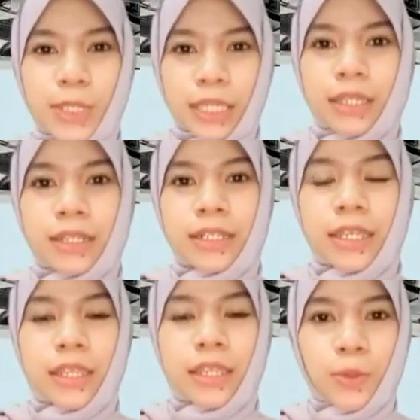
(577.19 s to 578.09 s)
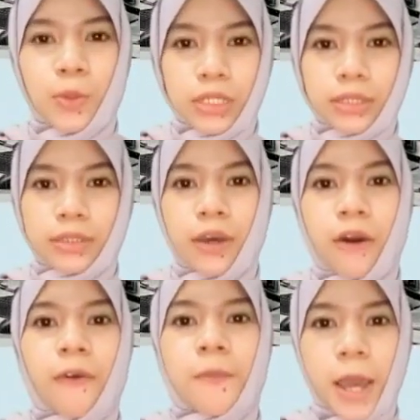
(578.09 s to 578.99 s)
in the world
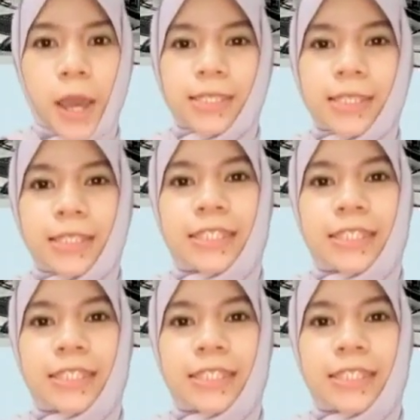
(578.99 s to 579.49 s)
of Parkinson's